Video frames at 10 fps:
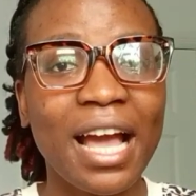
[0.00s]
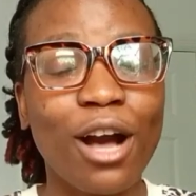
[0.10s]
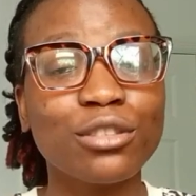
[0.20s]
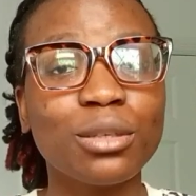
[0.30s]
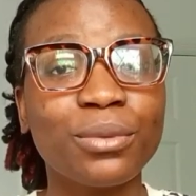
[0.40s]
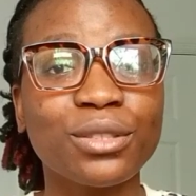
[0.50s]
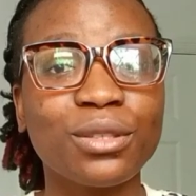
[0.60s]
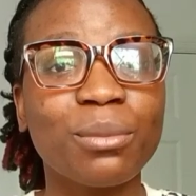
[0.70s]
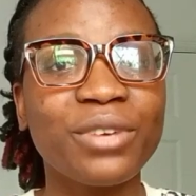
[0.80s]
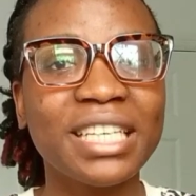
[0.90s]
I also
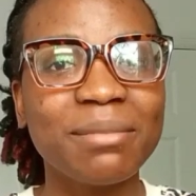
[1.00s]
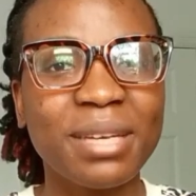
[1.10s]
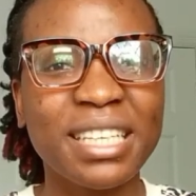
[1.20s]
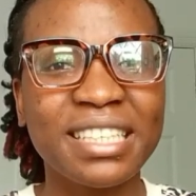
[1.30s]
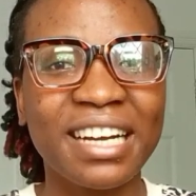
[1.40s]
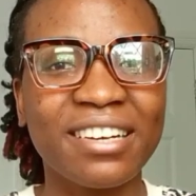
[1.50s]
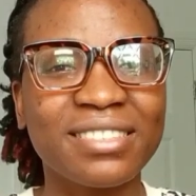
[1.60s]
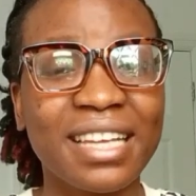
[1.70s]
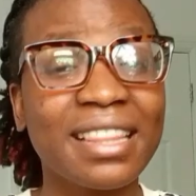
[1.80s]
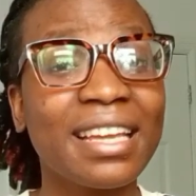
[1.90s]
some ready-made
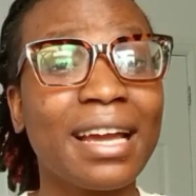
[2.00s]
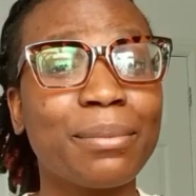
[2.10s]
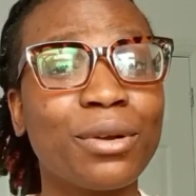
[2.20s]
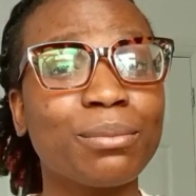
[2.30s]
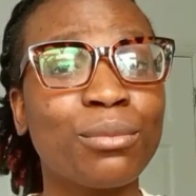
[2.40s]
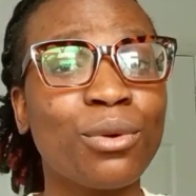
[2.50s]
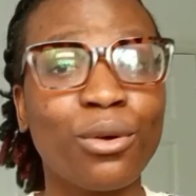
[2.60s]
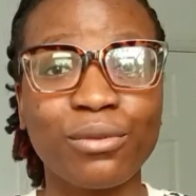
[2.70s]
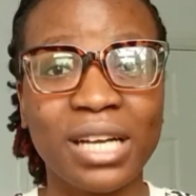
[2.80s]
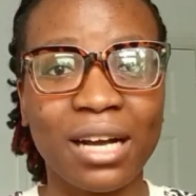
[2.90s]
gowns. I think I brought
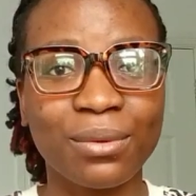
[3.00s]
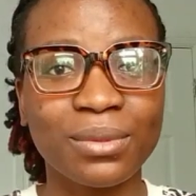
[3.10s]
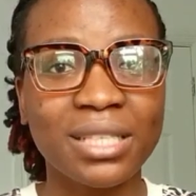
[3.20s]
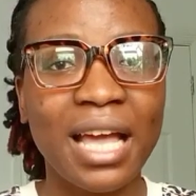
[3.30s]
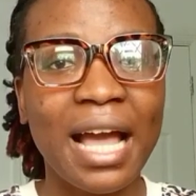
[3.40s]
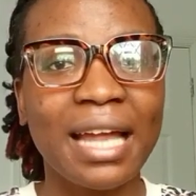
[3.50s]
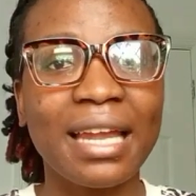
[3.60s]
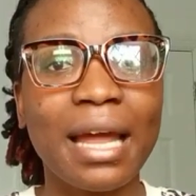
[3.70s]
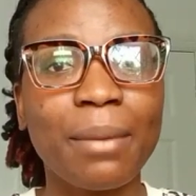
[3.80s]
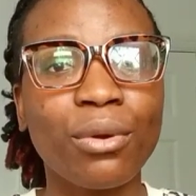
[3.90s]
more of gowns,
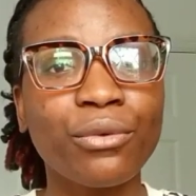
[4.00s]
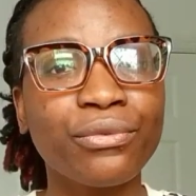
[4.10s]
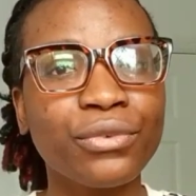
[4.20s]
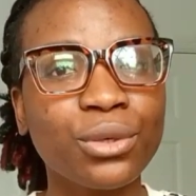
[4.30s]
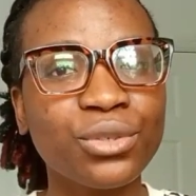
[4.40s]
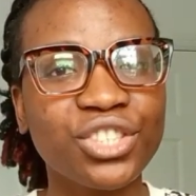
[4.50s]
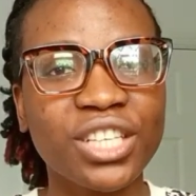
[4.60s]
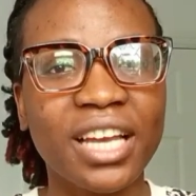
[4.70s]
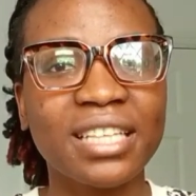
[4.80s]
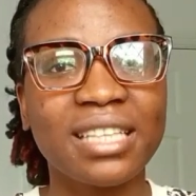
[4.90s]
and then I brought few
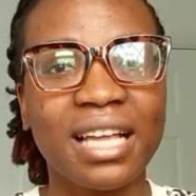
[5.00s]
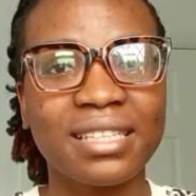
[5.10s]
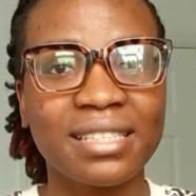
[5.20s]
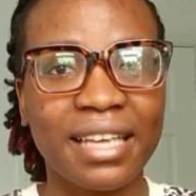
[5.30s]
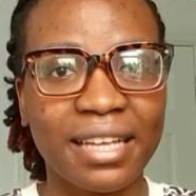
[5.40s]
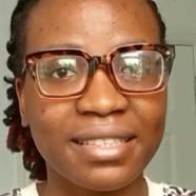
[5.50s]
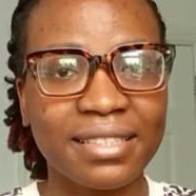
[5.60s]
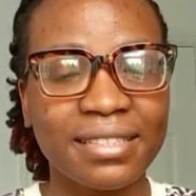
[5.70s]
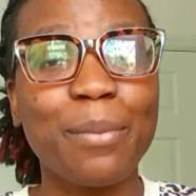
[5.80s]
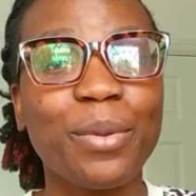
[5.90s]
shirts and
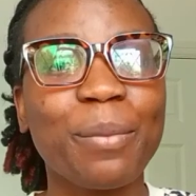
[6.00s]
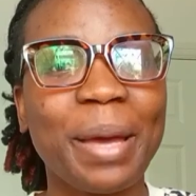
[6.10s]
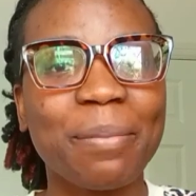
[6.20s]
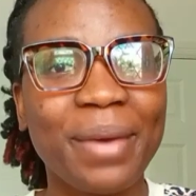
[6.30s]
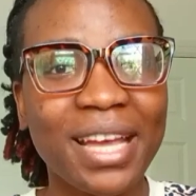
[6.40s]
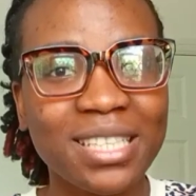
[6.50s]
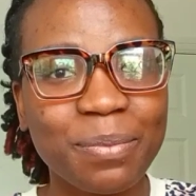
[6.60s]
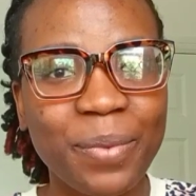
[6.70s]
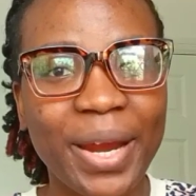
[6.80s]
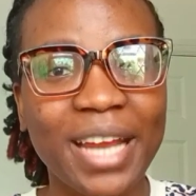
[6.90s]
skirts. I brought my
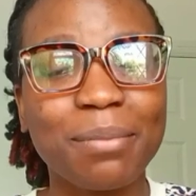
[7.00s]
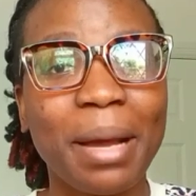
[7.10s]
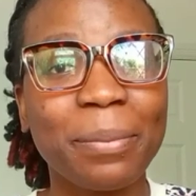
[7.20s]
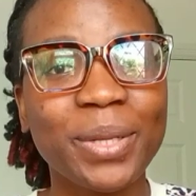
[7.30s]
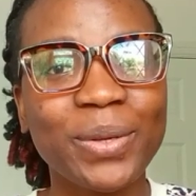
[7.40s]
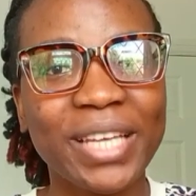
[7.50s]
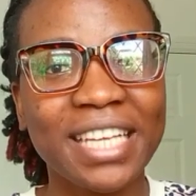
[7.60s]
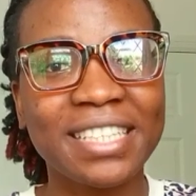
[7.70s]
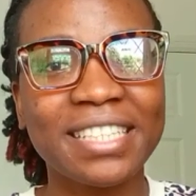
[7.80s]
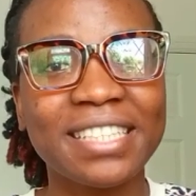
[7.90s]
bedspread, my
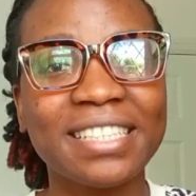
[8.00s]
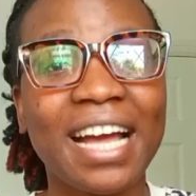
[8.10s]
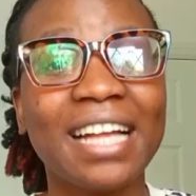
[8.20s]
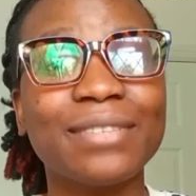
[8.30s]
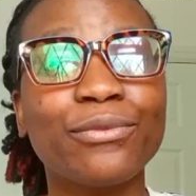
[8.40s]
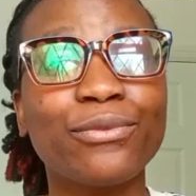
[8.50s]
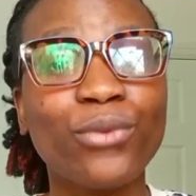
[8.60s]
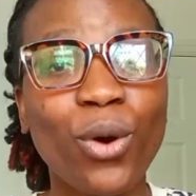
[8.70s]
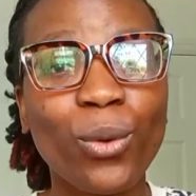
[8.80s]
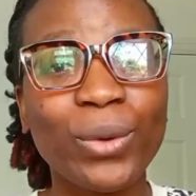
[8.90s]
pillowcases, and
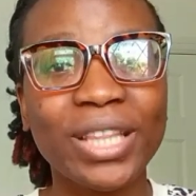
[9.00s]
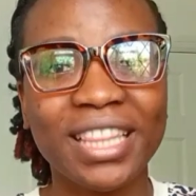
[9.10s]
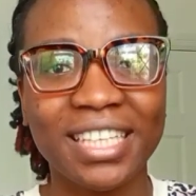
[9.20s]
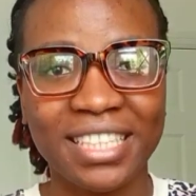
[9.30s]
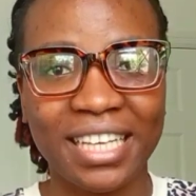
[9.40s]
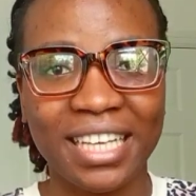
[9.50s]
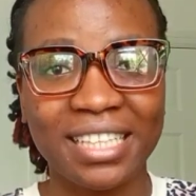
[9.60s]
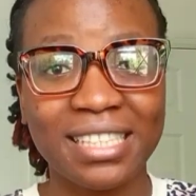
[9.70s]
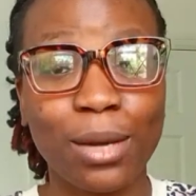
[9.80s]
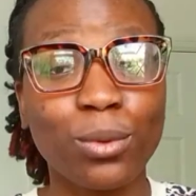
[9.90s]
4 winter
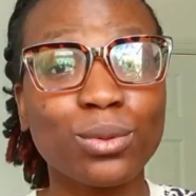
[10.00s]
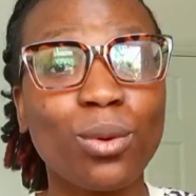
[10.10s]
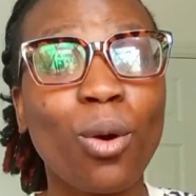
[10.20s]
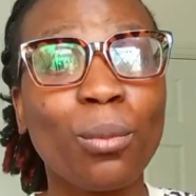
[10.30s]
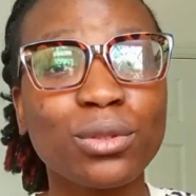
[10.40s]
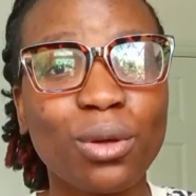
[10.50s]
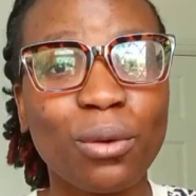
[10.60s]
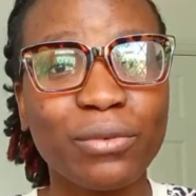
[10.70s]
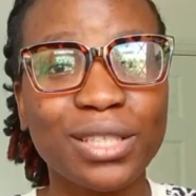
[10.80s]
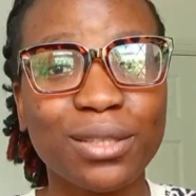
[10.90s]
jackets. I was almost
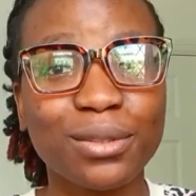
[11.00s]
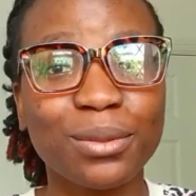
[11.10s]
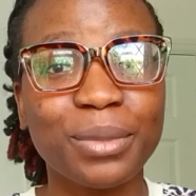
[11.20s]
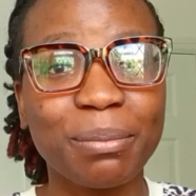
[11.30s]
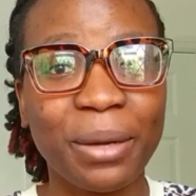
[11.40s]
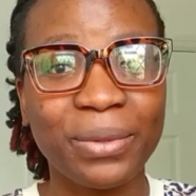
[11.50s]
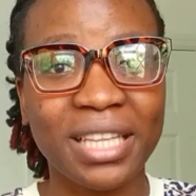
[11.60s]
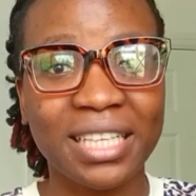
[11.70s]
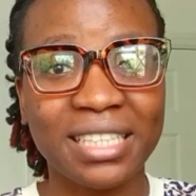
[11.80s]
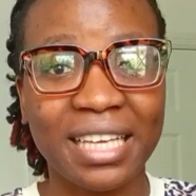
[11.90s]
convinced not to bring my
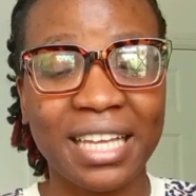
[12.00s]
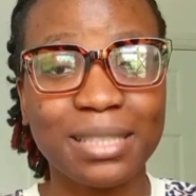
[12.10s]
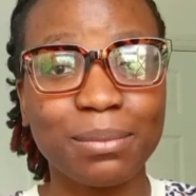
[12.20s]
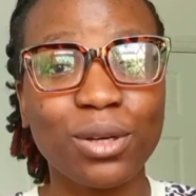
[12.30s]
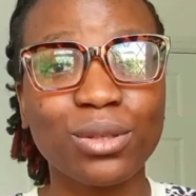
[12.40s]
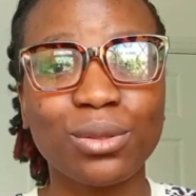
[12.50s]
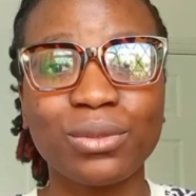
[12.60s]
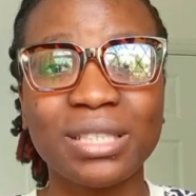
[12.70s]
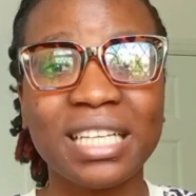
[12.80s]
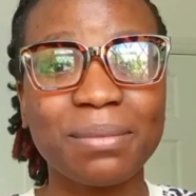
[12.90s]
winter jackets because of
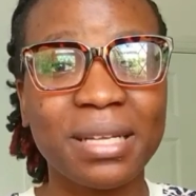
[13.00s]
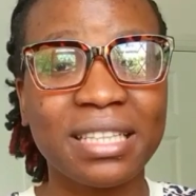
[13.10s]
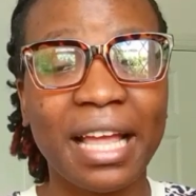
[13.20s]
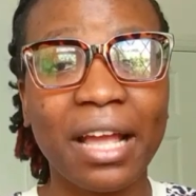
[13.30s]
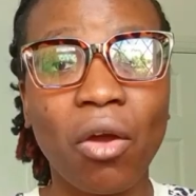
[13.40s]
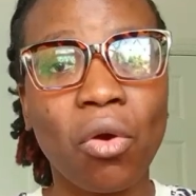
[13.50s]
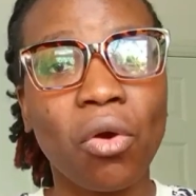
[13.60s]
statements like,